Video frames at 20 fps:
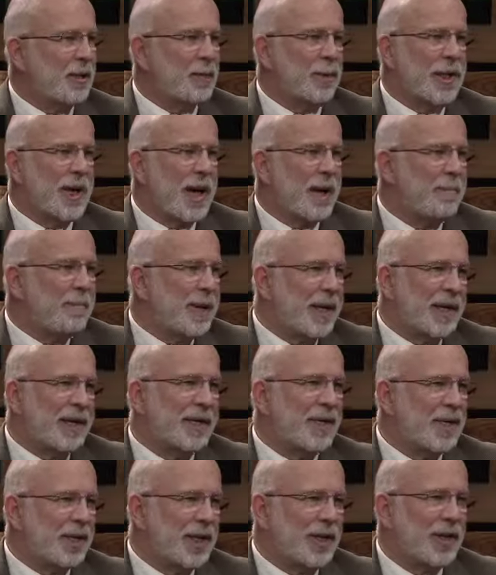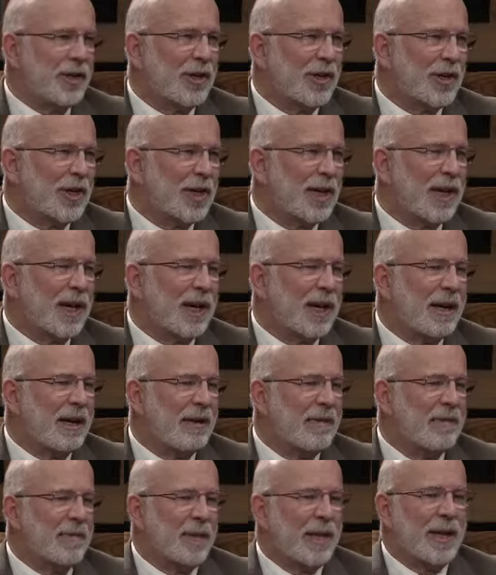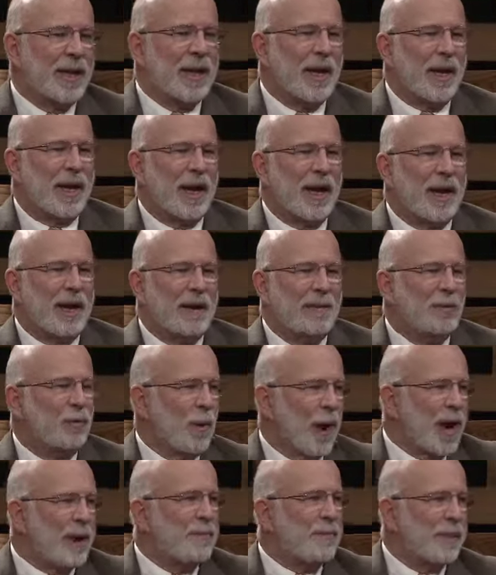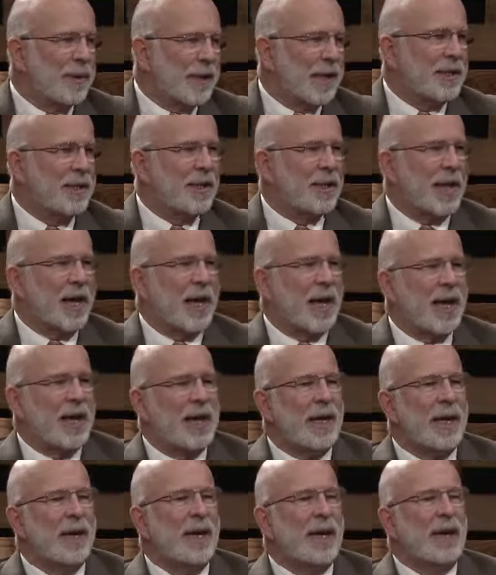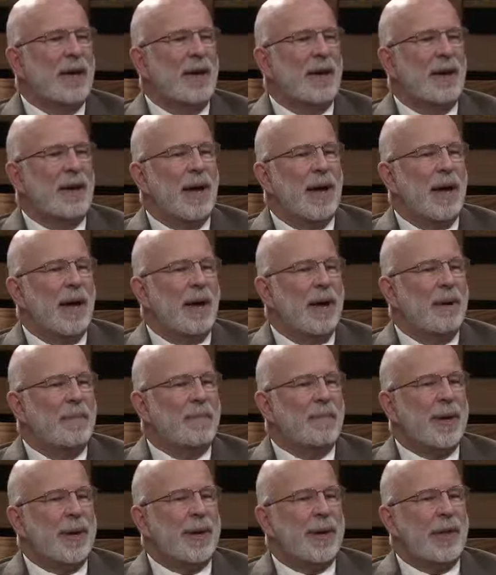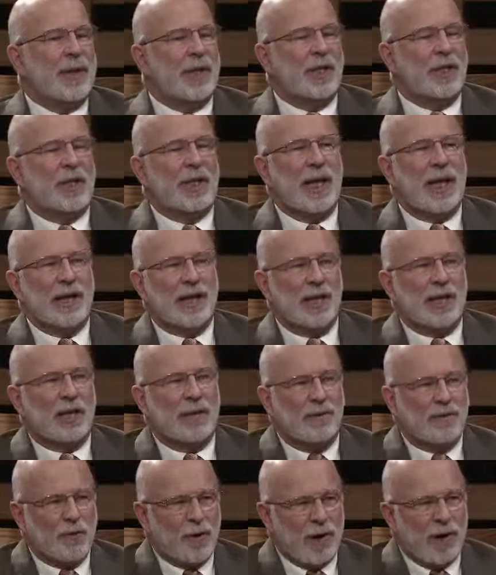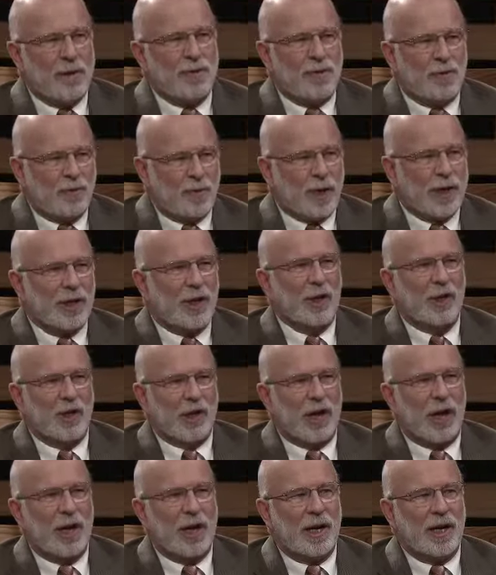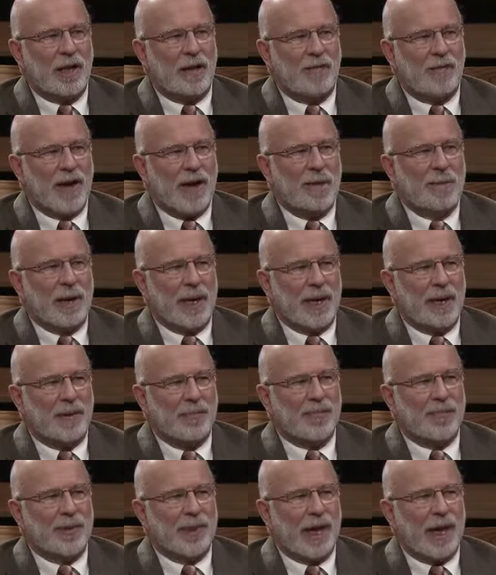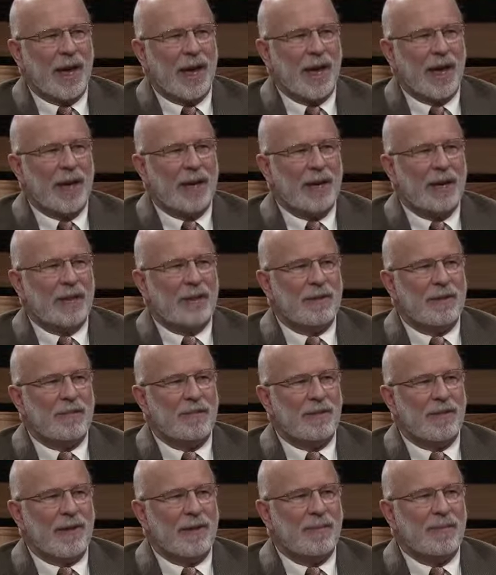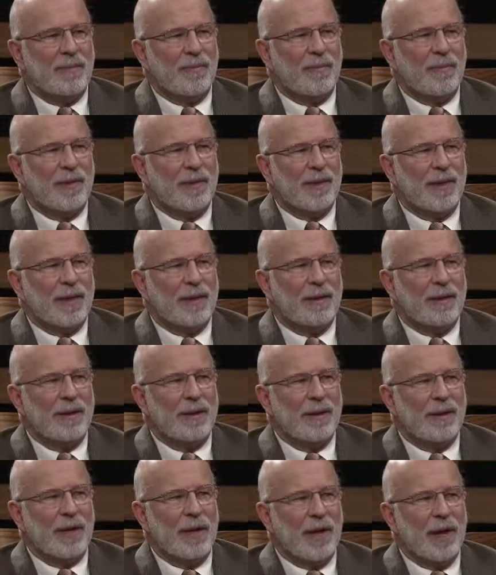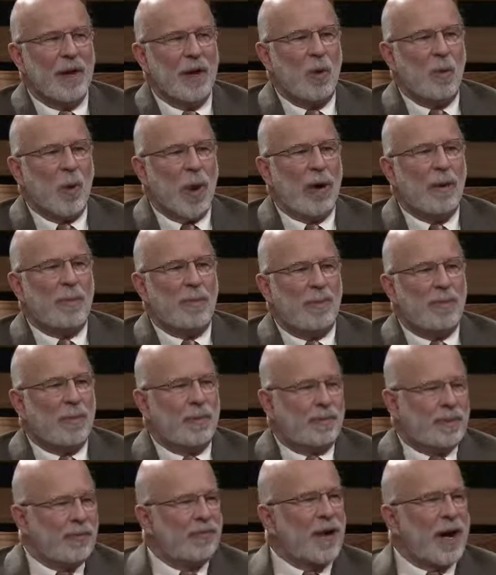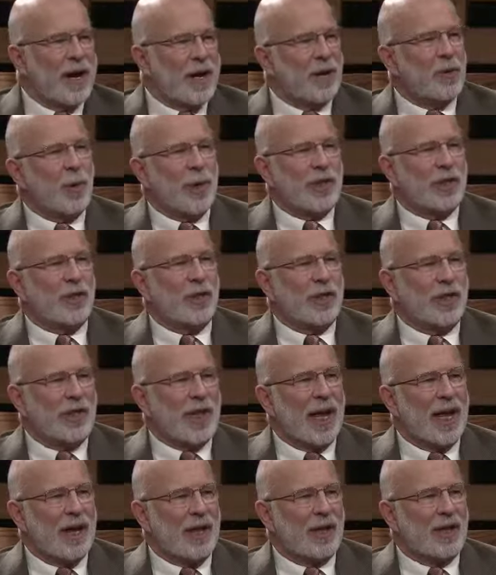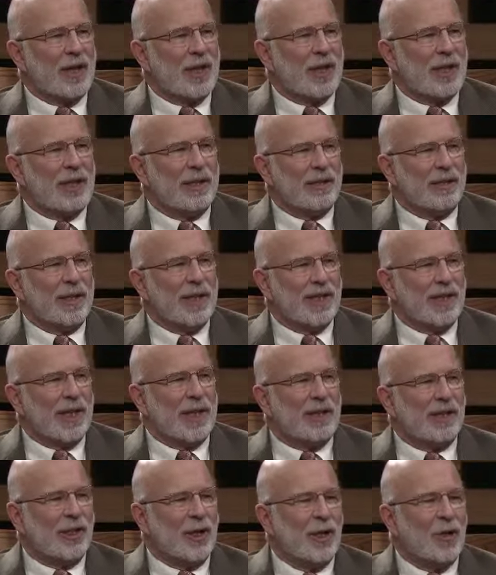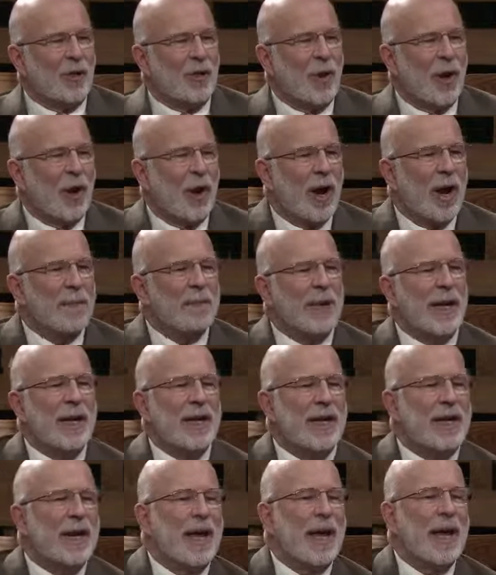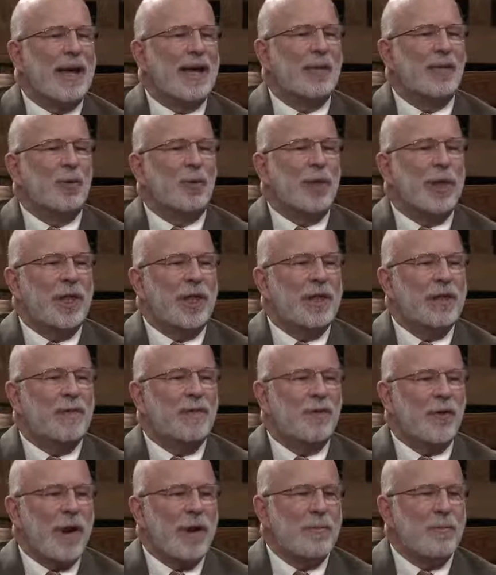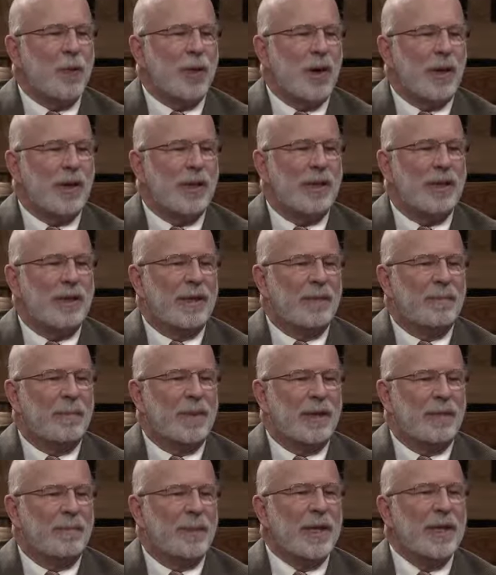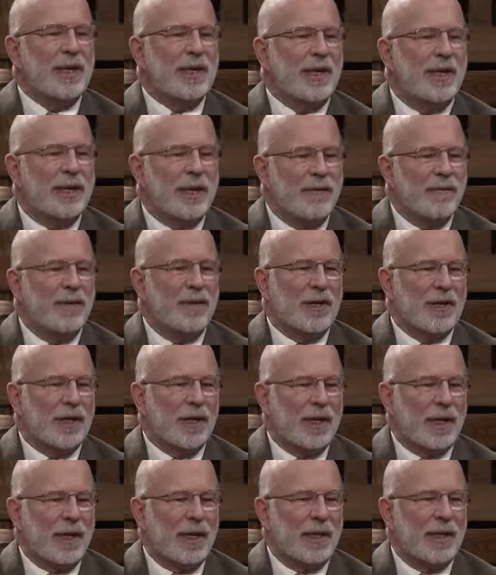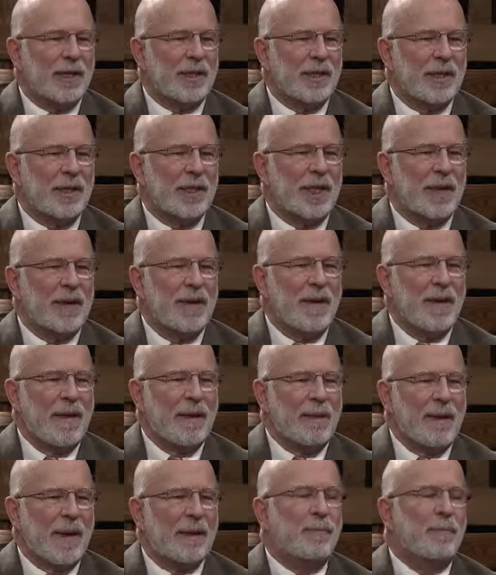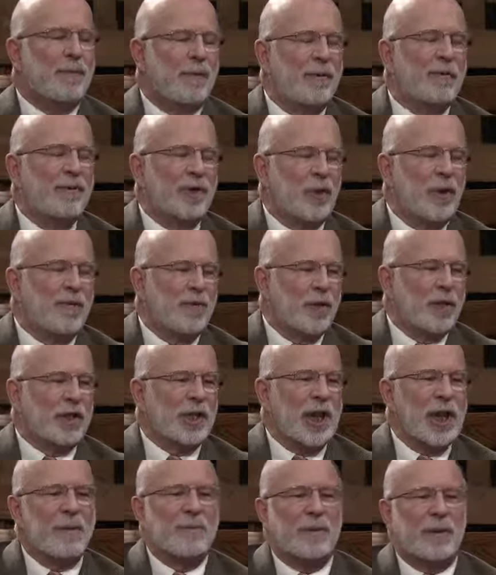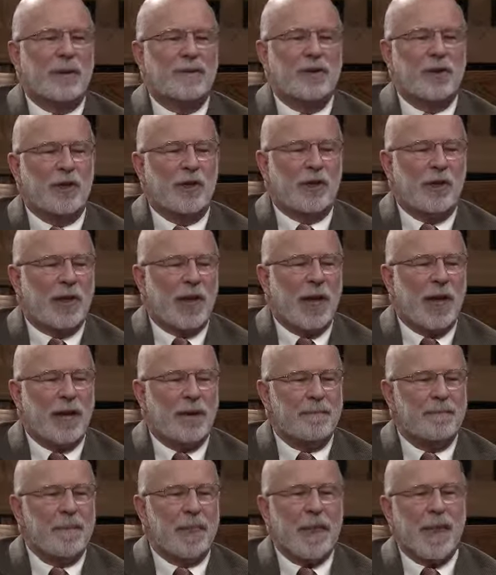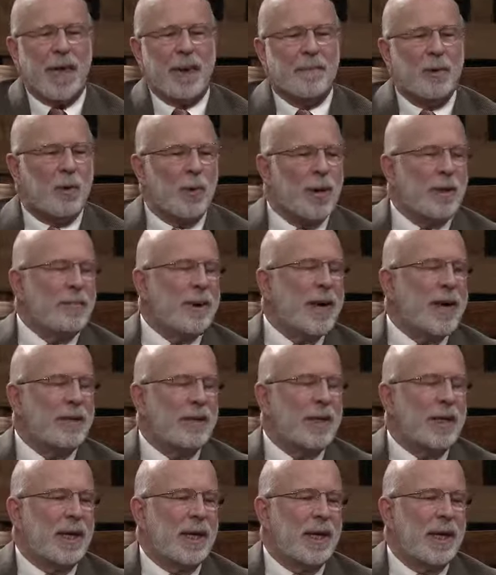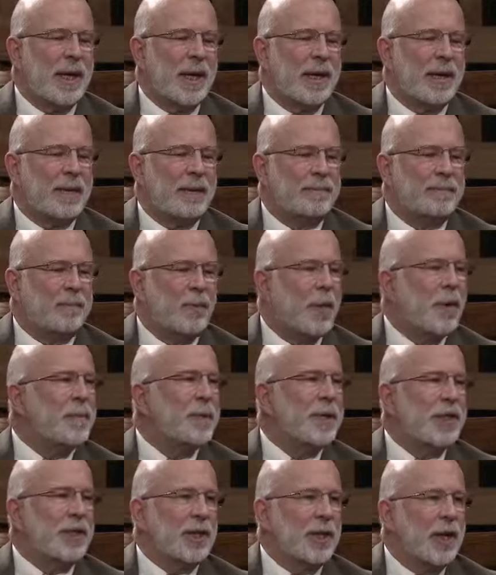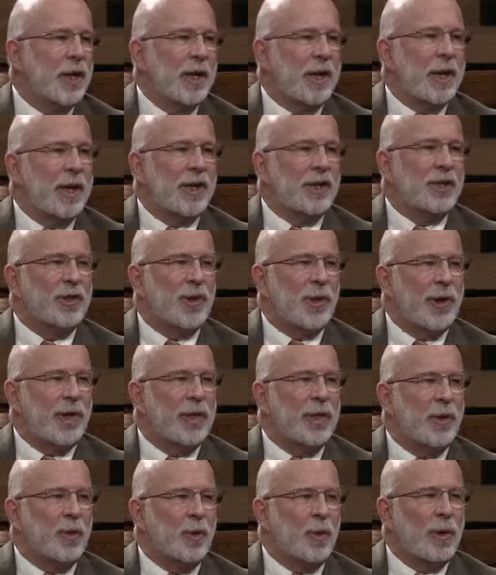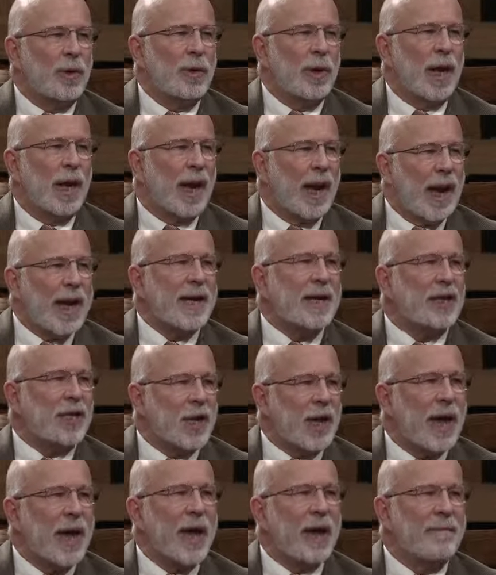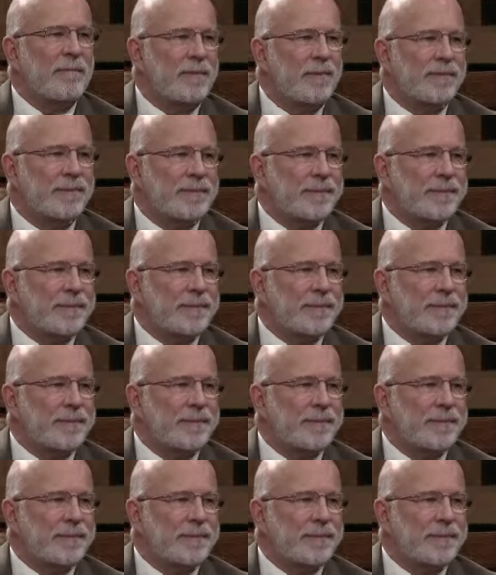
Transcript: It would not be considered uh, uh, rape, let's say, uh, because that's the freedom of what goes on in the family. And but it's not so free for the woman. Well, defined in Western standards. Yeah. You see, so all I'm getting at is within the framework, the, the big difference is. Eh, so, for example, if you'd say, yeah, but what about the uh, Mormons in our country that would like to have